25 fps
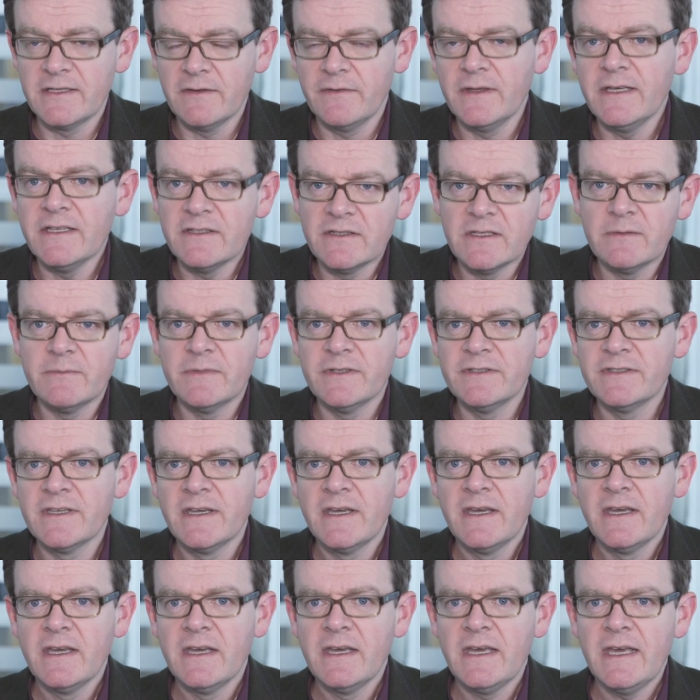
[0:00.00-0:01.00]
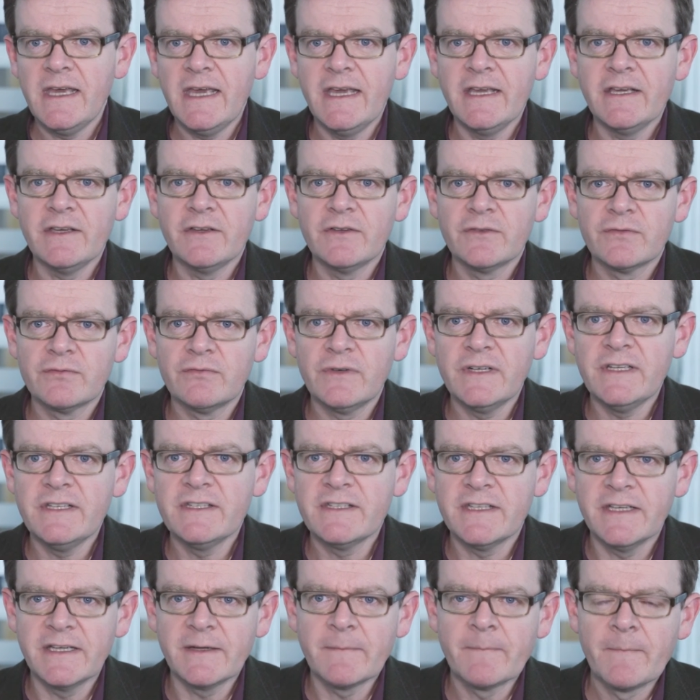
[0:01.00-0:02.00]
and these numbers
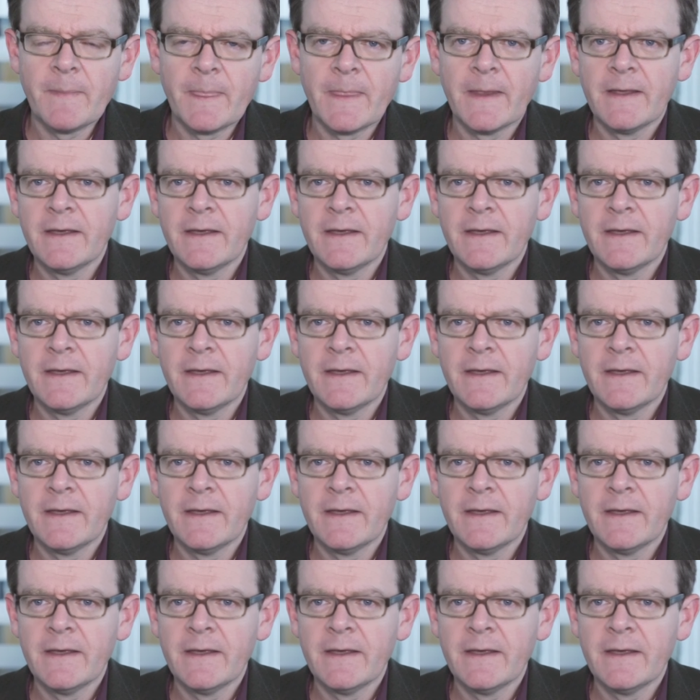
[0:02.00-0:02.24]
increasing,